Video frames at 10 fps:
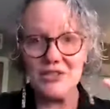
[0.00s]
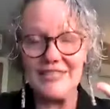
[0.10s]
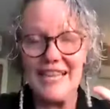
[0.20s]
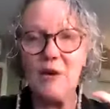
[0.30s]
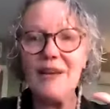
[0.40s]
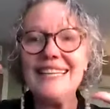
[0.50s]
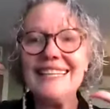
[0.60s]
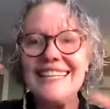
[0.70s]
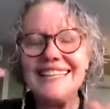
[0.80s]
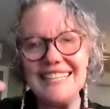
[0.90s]
scale in
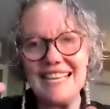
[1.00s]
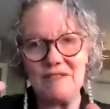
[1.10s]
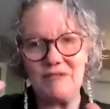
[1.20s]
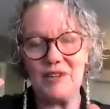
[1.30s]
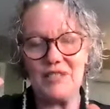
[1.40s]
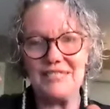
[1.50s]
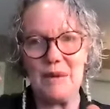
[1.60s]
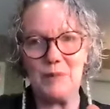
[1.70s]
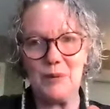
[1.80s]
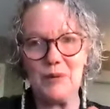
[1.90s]
India, for
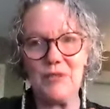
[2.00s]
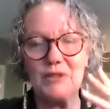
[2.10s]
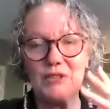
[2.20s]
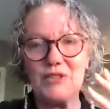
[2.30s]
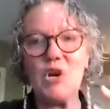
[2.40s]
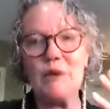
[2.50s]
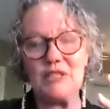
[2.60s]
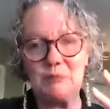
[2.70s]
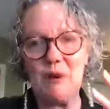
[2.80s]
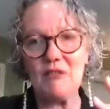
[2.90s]
example, where there's so
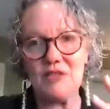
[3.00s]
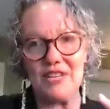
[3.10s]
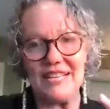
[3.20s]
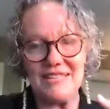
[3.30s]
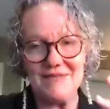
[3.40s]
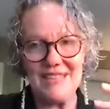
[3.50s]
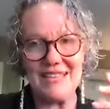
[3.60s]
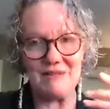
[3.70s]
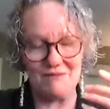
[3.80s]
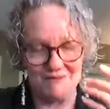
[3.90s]
much poverty
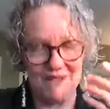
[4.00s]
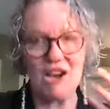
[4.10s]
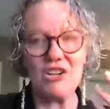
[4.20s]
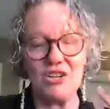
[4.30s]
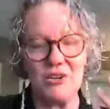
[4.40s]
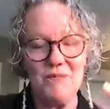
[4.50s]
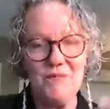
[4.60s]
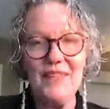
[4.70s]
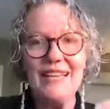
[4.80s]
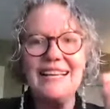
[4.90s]
and hunger.
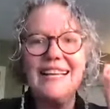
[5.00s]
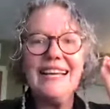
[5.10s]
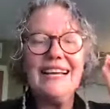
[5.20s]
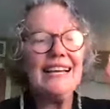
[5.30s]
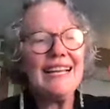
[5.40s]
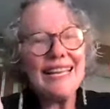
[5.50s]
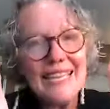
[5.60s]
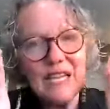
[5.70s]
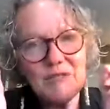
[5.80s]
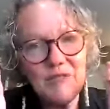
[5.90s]

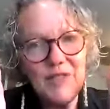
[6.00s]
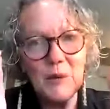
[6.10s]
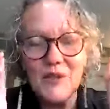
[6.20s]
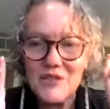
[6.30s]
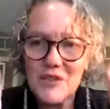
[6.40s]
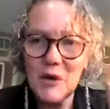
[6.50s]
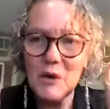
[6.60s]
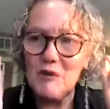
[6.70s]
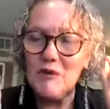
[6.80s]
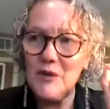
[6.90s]
If there was
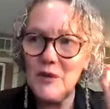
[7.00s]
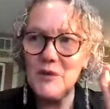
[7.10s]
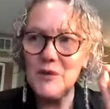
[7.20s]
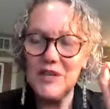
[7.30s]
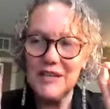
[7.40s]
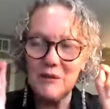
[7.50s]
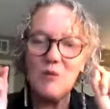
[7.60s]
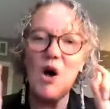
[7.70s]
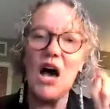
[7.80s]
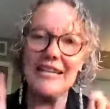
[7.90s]
no food
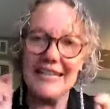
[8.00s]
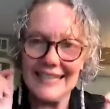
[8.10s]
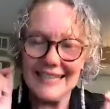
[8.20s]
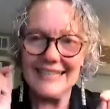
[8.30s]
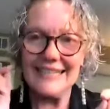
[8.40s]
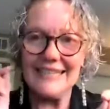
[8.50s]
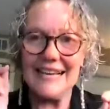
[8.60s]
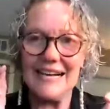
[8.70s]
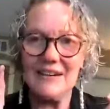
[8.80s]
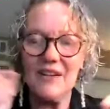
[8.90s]
rotting in
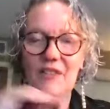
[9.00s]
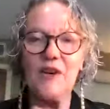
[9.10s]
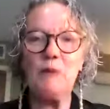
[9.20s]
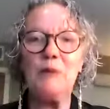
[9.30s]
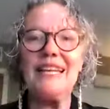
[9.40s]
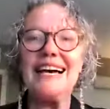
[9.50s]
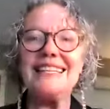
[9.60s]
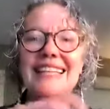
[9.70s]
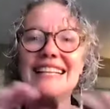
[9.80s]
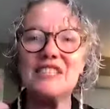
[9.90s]
India, there'd be a
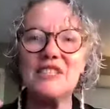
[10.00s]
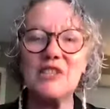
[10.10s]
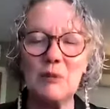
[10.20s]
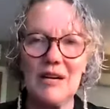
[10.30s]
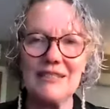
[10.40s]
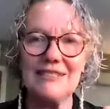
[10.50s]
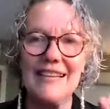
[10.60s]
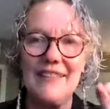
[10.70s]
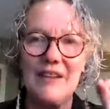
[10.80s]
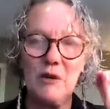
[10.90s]
net surplus
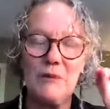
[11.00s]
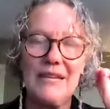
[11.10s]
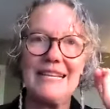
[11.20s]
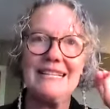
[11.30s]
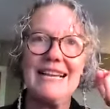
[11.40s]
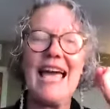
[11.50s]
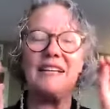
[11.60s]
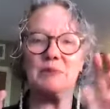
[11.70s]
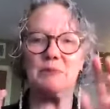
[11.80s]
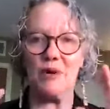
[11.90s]
and there would be
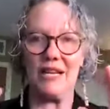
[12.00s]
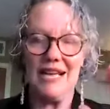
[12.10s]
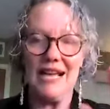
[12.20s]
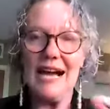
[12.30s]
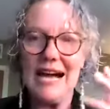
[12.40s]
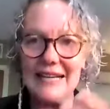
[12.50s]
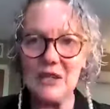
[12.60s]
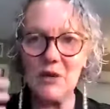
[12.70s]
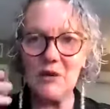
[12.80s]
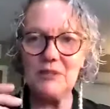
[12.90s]
exporting. I
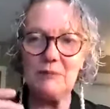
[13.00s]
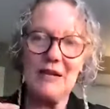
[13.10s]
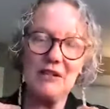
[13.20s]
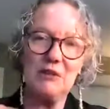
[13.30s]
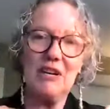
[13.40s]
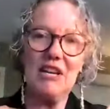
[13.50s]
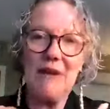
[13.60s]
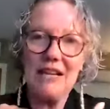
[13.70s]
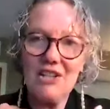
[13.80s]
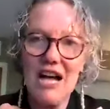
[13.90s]
know this because one of
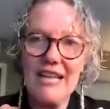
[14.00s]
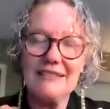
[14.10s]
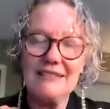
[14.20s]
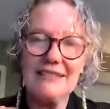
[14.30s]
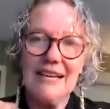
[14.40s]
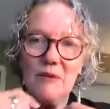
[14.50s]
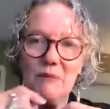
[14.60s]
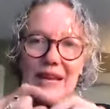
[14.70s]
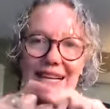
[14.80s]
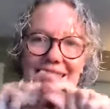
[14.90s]
my clients
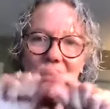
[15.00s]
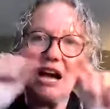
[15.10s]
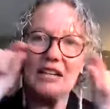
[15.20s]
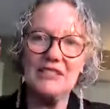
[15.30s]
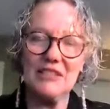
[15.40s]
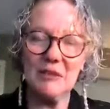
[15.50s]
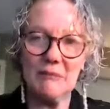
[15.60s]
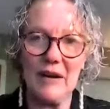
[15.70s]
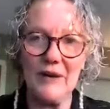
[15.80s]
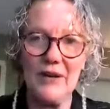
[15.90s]
makes an oxygen
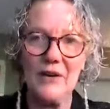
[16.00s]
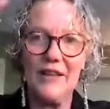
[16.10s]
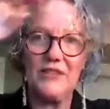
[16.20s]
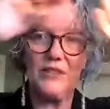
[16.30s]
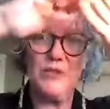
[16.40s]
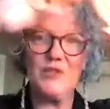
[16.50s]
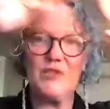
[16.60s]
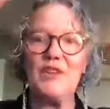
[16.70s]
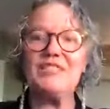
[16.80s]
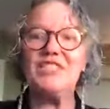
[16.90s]
barrier that's used
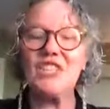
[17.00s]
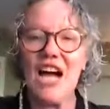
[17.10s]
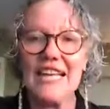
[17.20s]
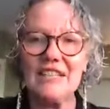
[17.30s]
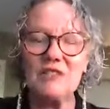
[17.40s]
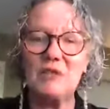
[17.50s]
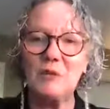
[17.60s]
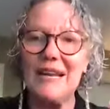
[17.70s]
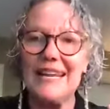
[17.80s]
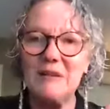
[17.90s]
for a giant
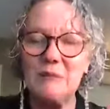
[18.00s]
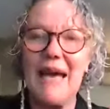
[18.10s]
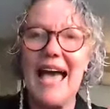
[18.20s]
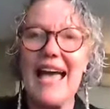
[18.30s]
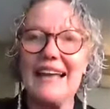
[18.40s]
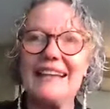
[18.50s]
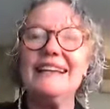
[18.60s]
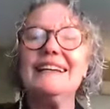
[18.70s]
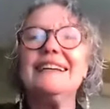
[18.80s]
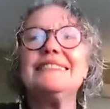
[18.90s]
grain bag
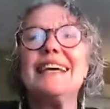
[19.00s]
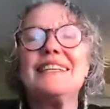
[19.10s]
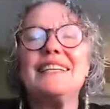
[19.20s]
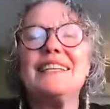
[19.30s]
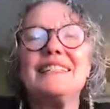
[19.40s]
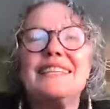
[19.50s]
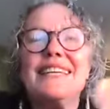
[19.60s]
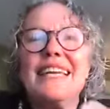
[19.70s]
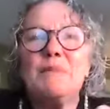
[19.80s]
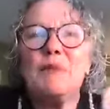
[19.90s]
that can
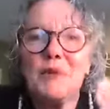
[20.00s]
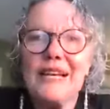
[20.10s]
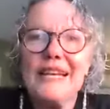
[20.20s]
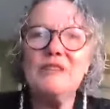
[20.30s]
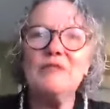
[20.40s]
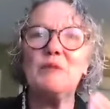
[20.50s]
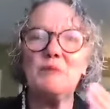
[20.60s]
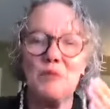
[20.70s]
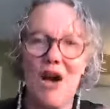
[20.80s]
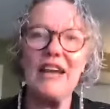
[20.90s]
keep grain
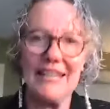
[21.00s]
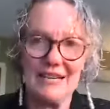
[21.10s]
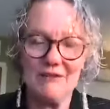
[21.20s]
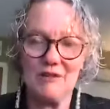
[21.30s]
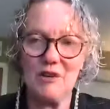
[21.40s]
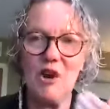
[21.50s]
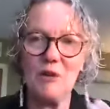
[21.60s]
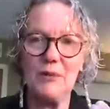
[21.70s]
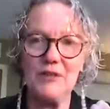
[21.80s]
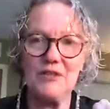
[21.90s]
from rotting for
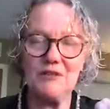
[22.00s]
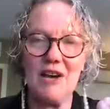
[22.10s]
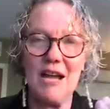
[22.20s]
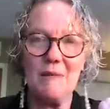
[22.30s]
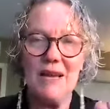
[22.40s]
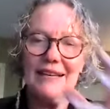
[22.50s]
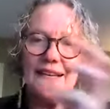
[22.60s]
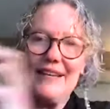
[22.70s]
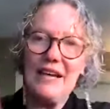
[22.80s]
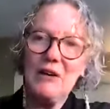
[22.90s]
long periods of time.
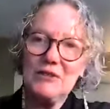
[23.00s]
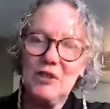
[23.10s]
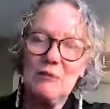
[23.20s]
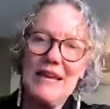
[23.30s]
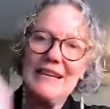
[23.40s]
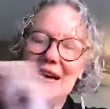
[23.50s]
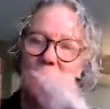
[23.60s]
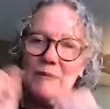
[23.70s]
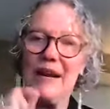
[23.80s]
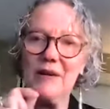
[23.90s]
They also make a
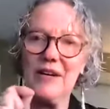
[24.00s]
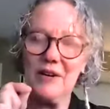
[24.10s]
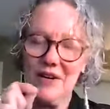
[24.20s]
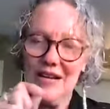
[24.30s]
barrier